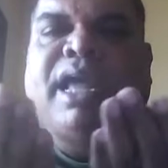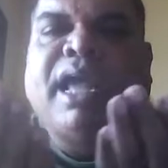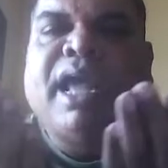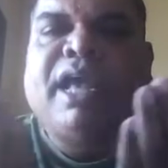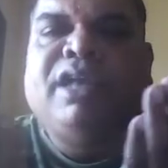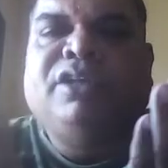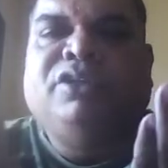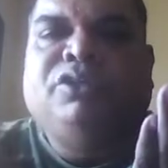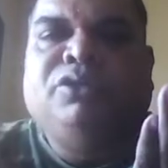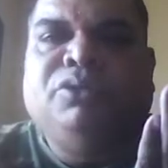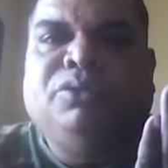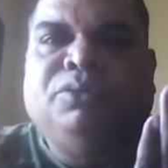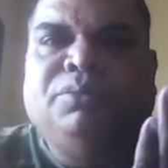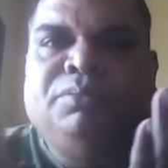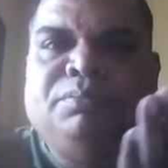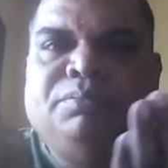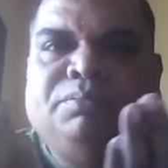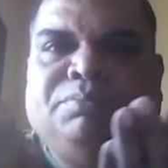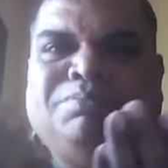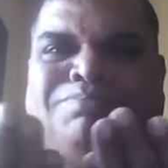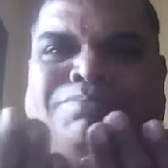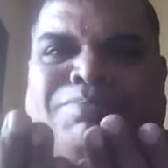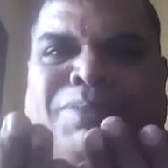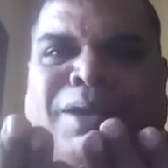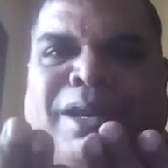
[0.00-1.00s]
as you
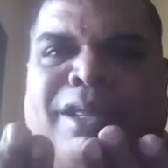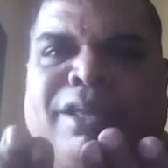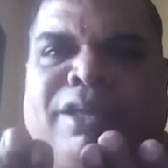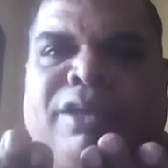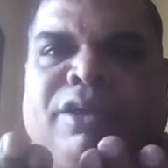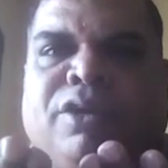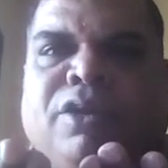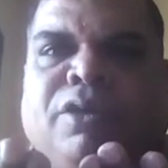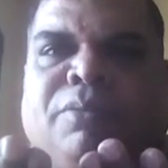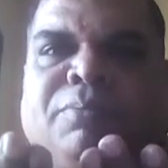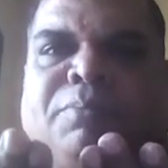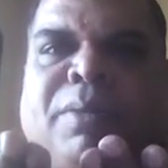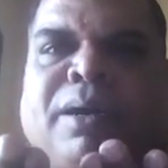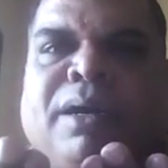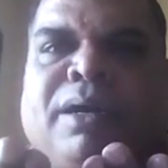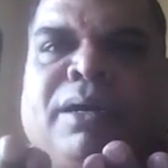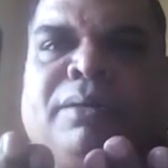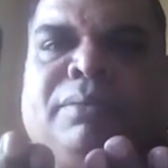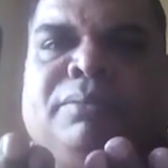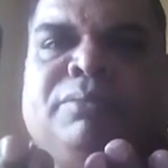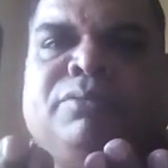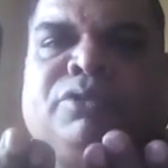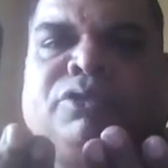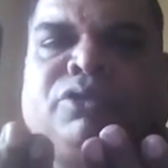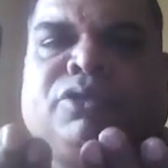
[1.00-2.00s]
bring your
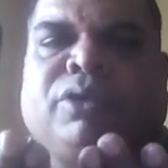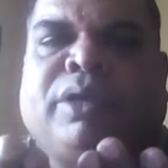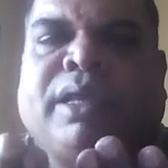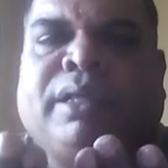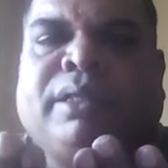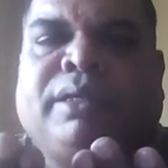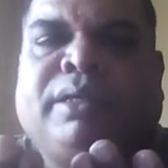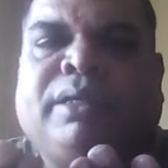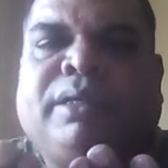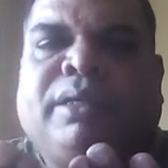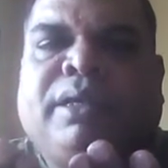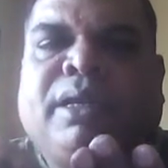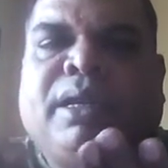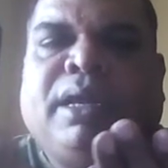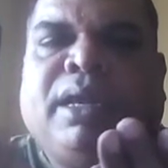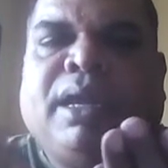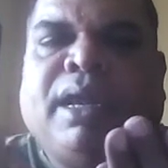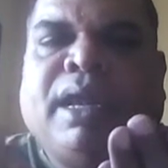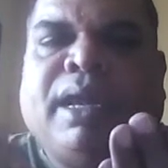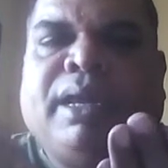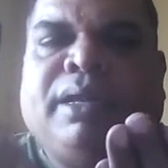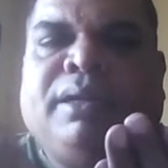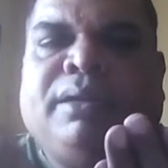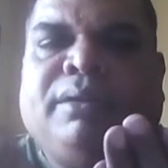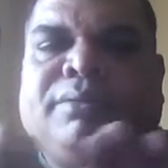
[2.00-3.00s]
palms together
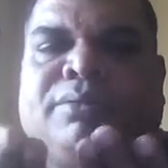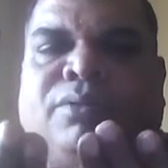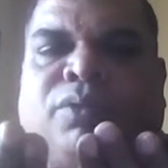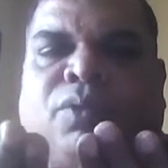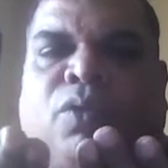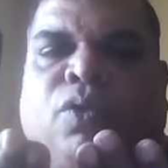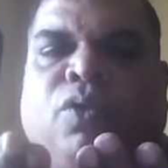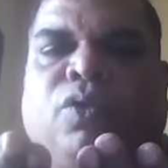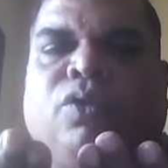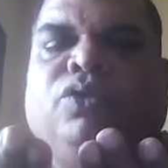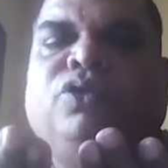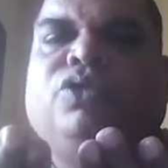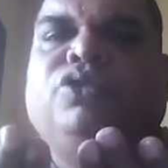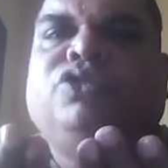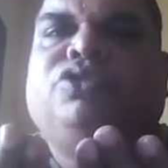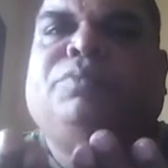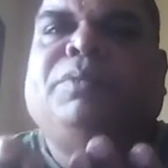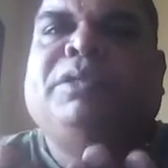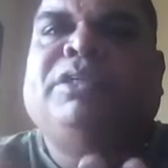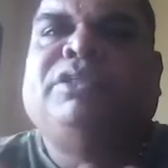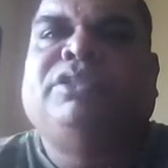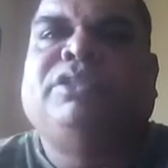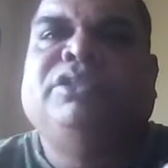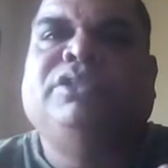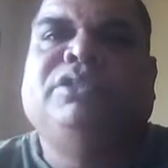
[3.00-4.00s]
and hold those
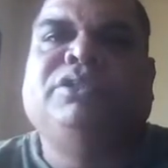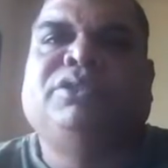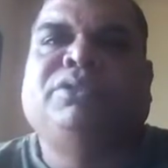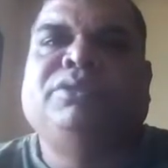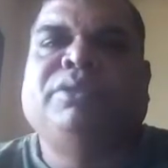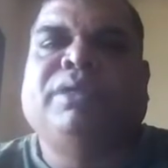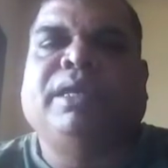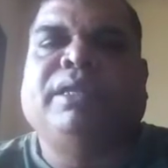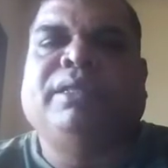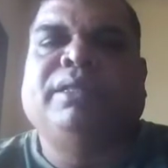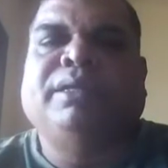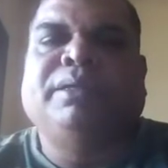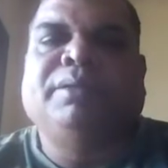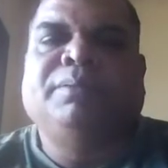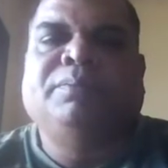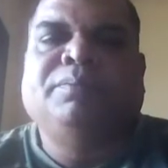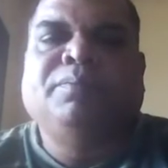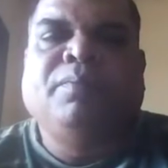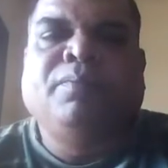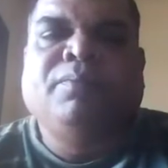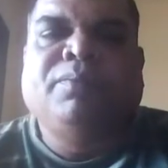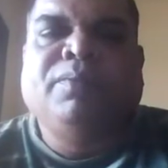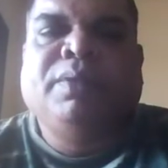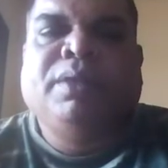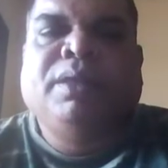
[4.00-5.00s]
pictures together.
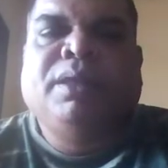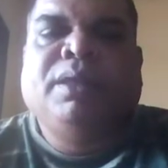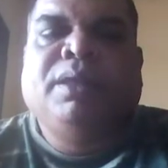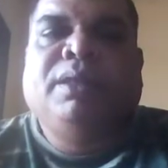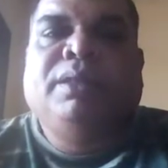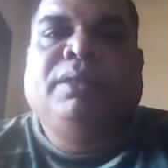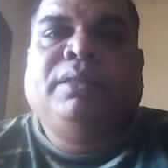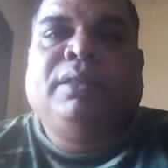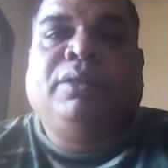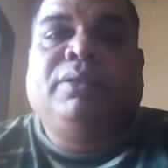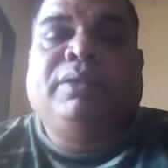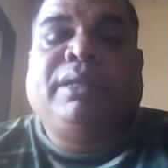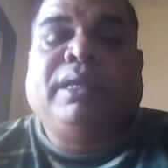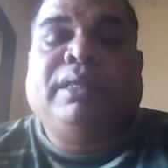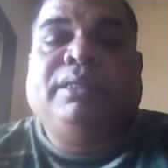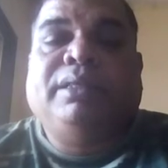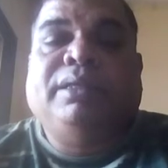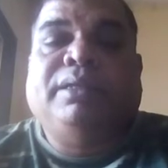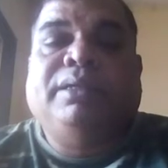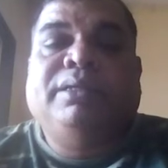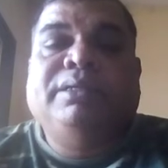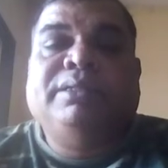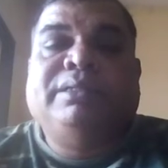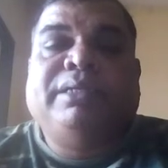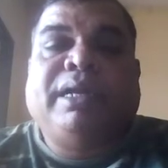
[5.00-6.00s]
Now get
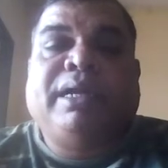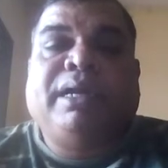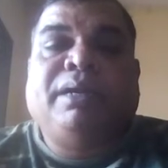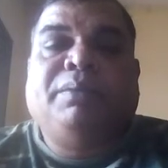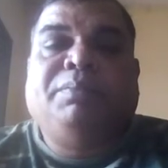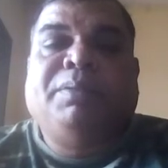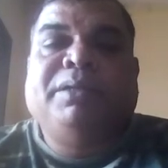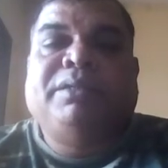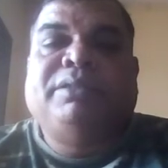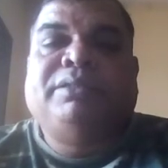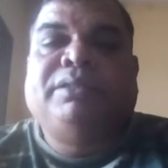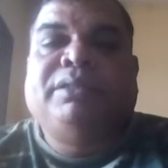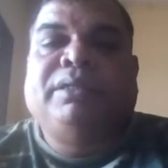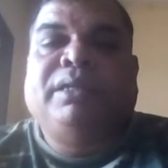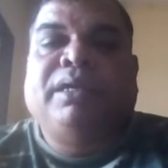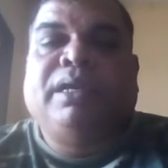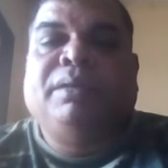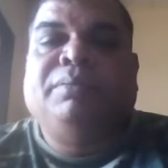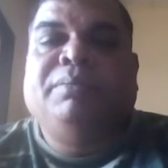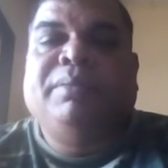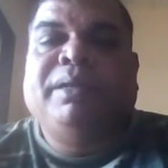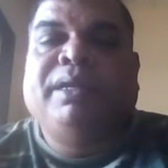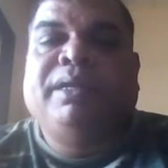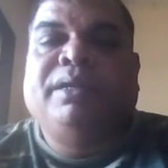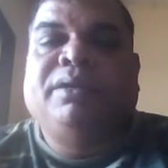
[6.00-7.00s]
the desired picture
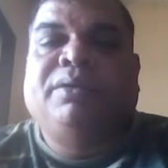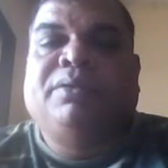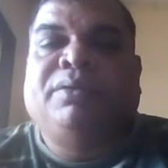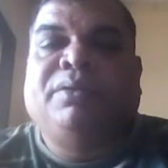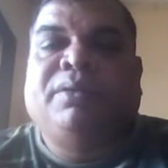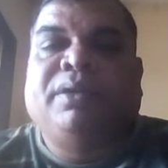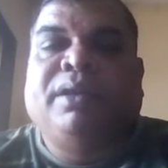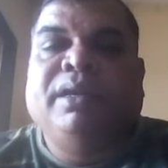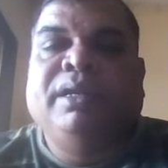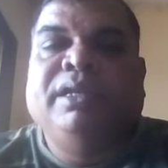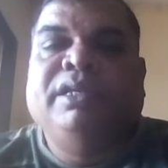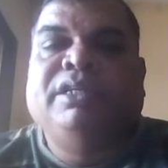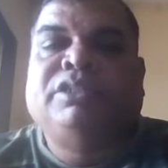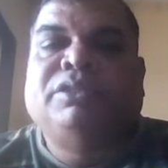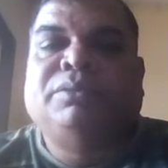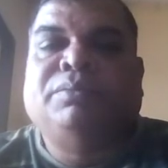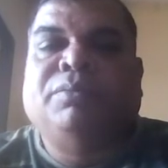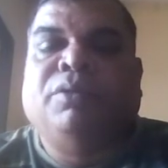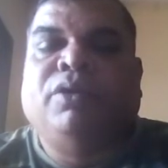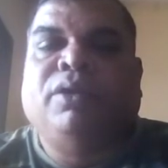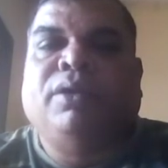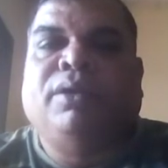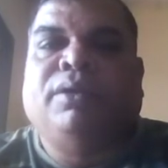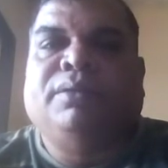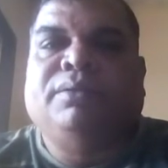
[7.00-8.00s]
and make it really
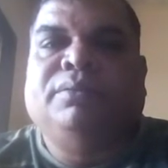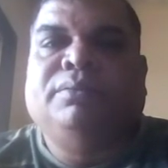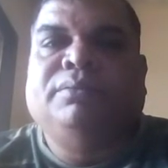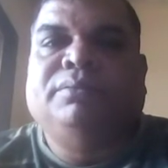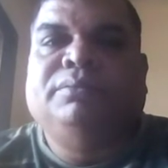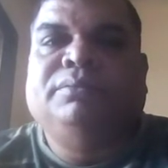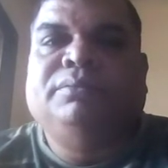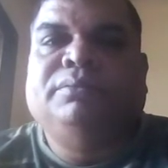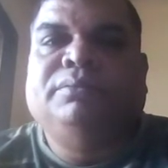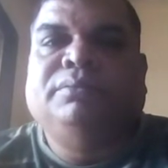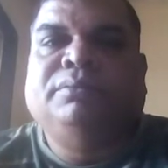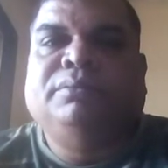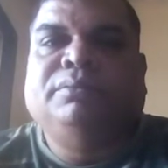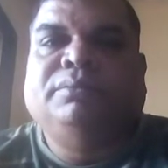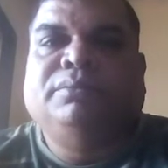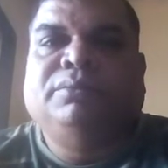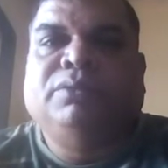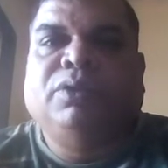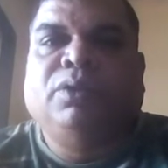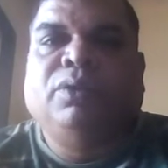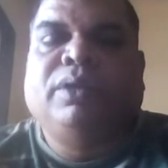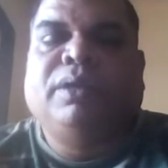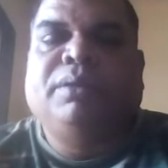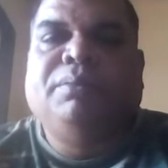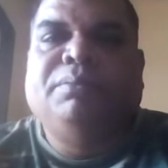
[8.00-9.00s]
small.
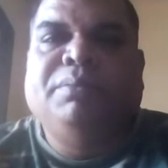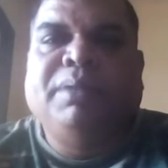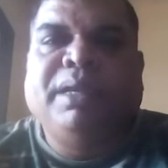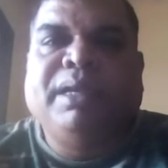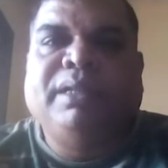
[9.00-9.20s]
Okay,